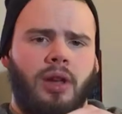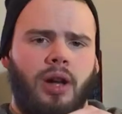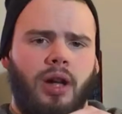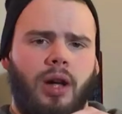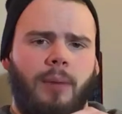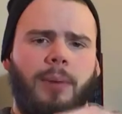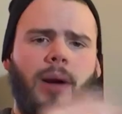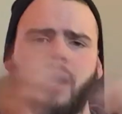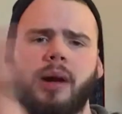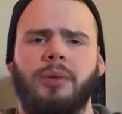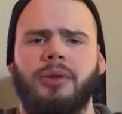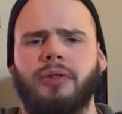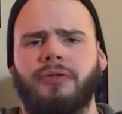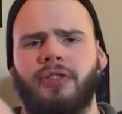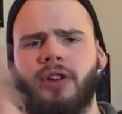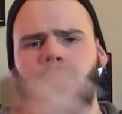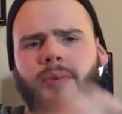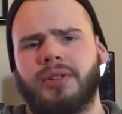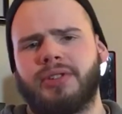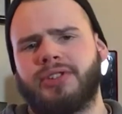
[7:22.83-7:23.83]
Apocalypto
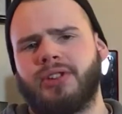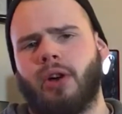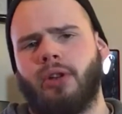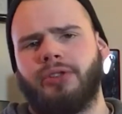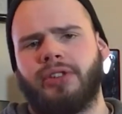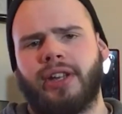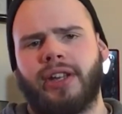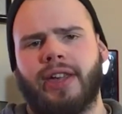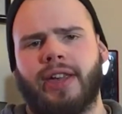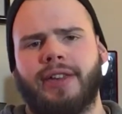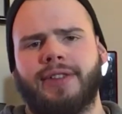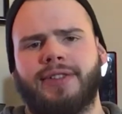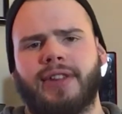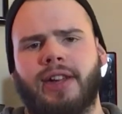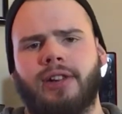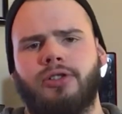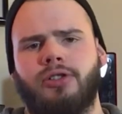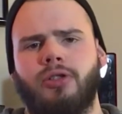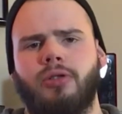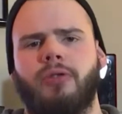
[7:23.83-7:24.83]
Film Consulting is
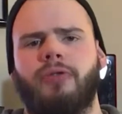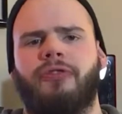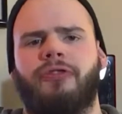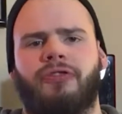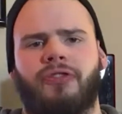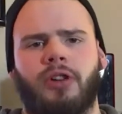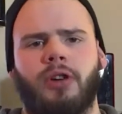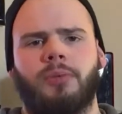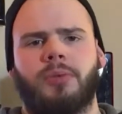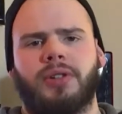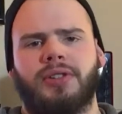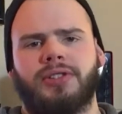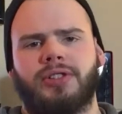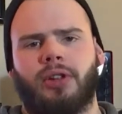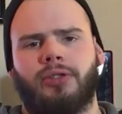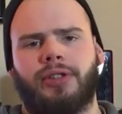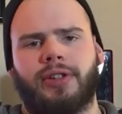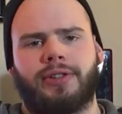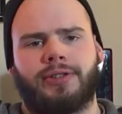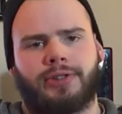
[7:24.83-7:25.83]
a new film
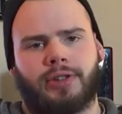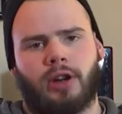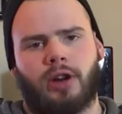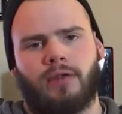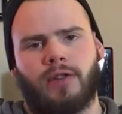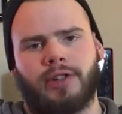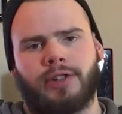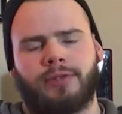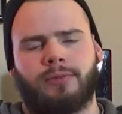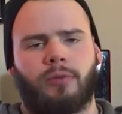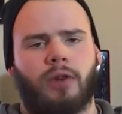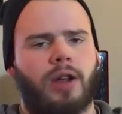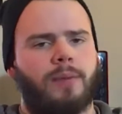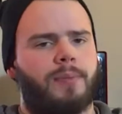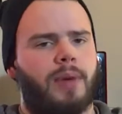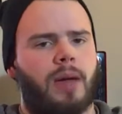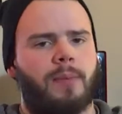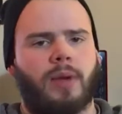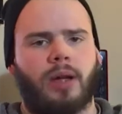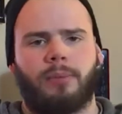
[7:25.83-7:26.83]
consulting service right
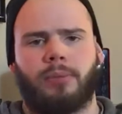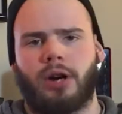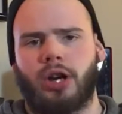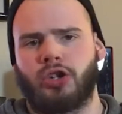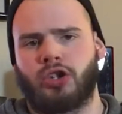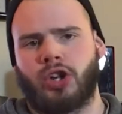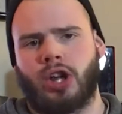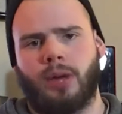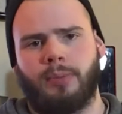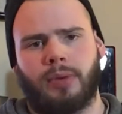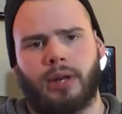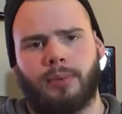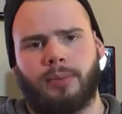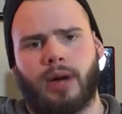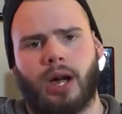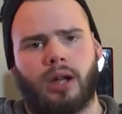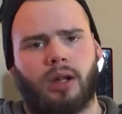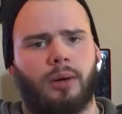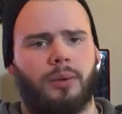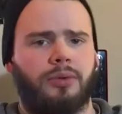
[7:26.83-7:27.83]
by my production company
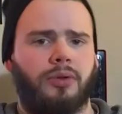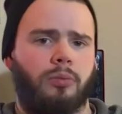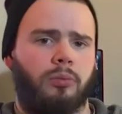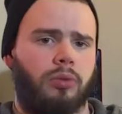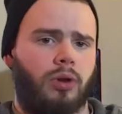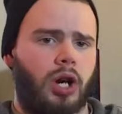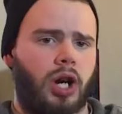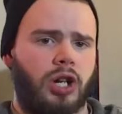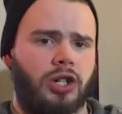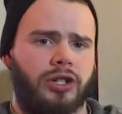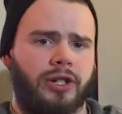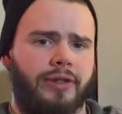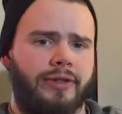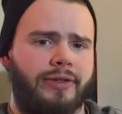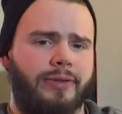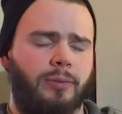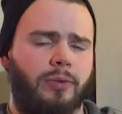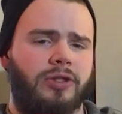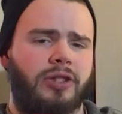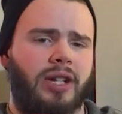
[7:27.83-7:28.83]
Apocalypto
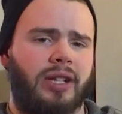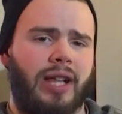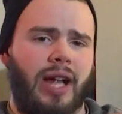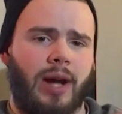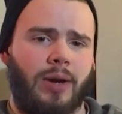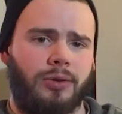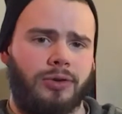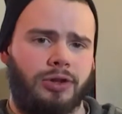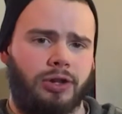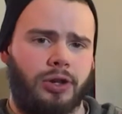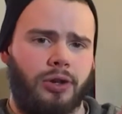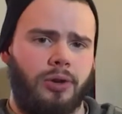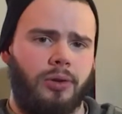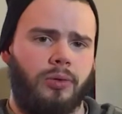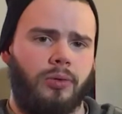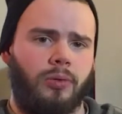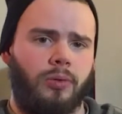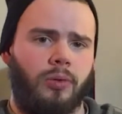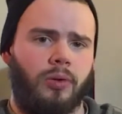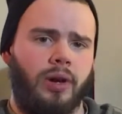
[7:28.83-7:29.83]
Productions, which allows
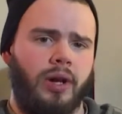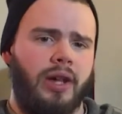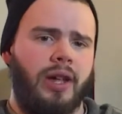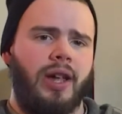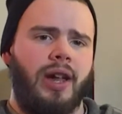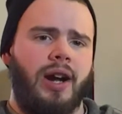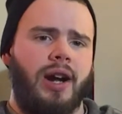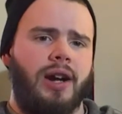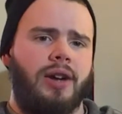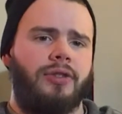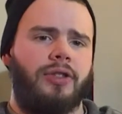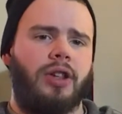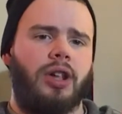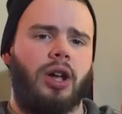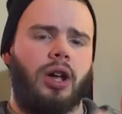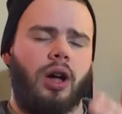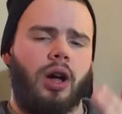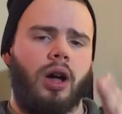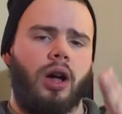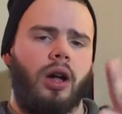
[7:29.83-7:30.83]
you
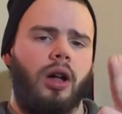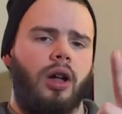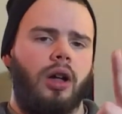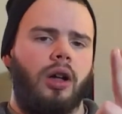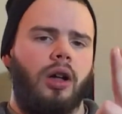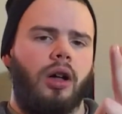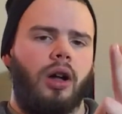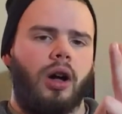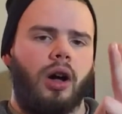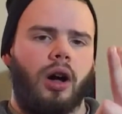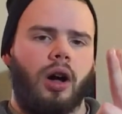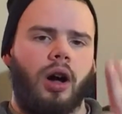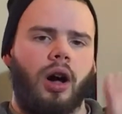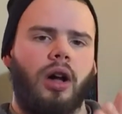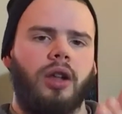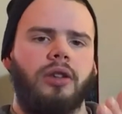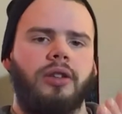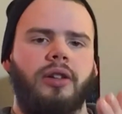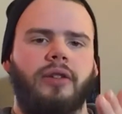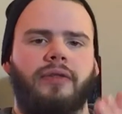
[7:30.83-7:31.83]
the
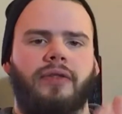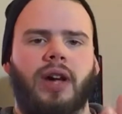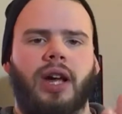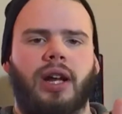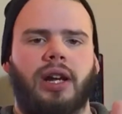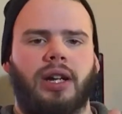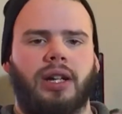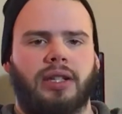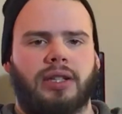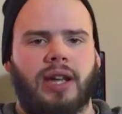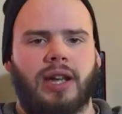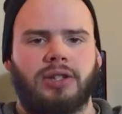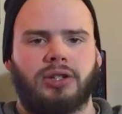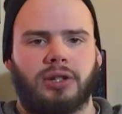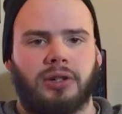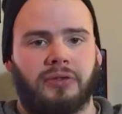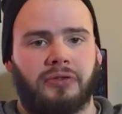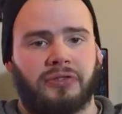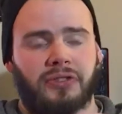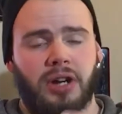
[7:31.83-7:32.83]
undivided
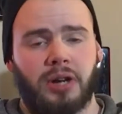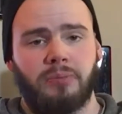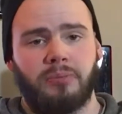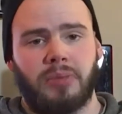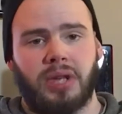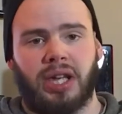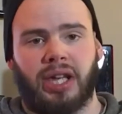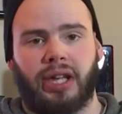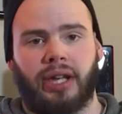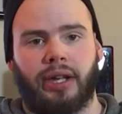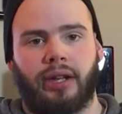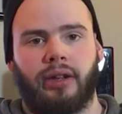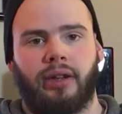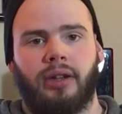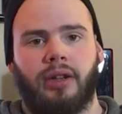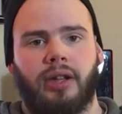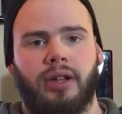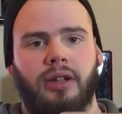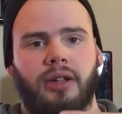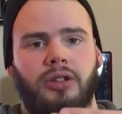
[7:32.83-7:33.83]
attention from me
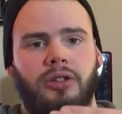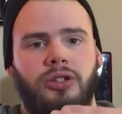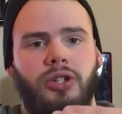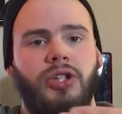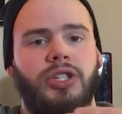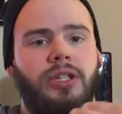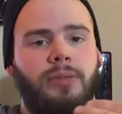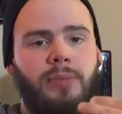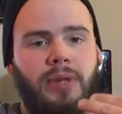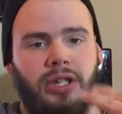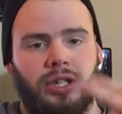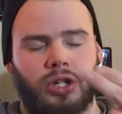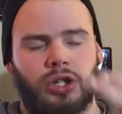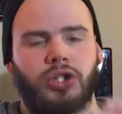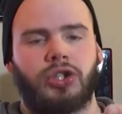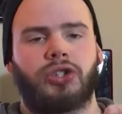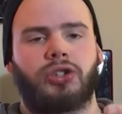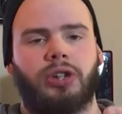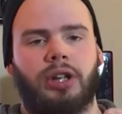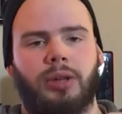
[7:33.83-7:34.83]
to submit your
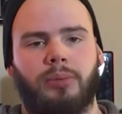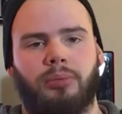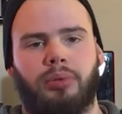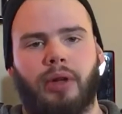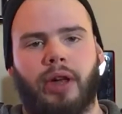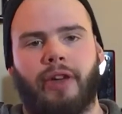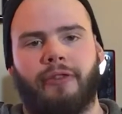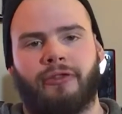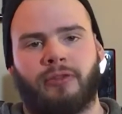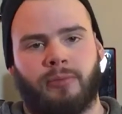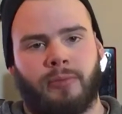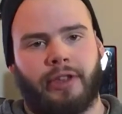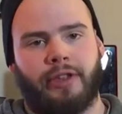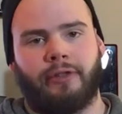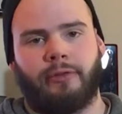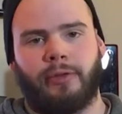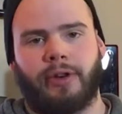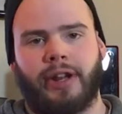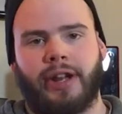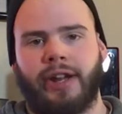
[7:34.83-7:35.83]
screenplay for me
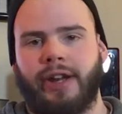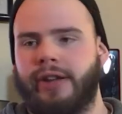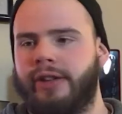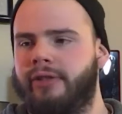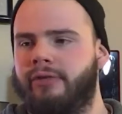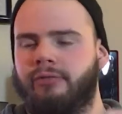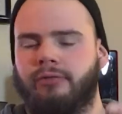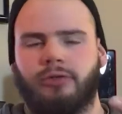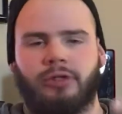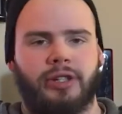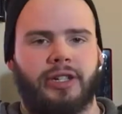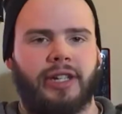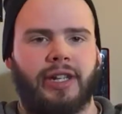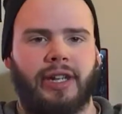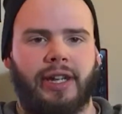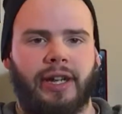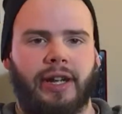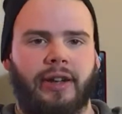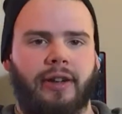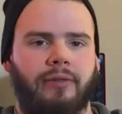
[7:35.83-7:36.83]
to read,
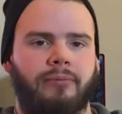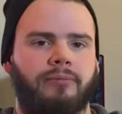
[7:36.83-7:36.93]
critique,